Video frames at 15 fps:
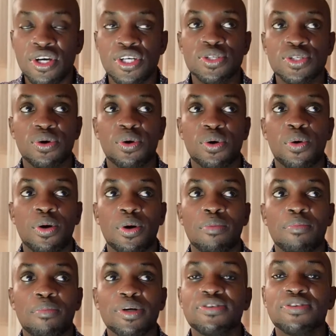So
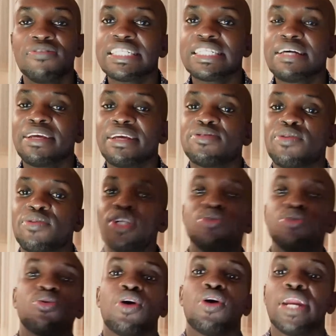most of us, sometimes we want to
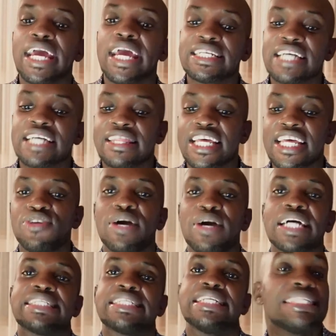connect and then you
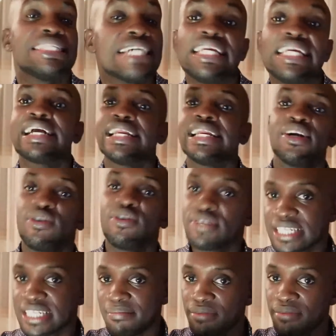accidentally click on
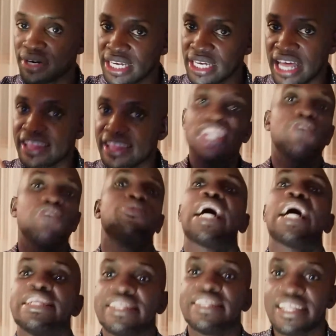somebody and then you
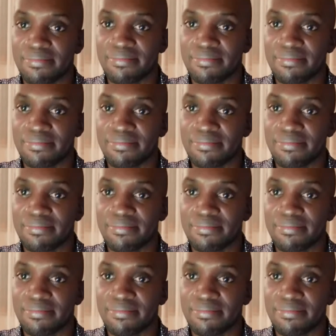hide them.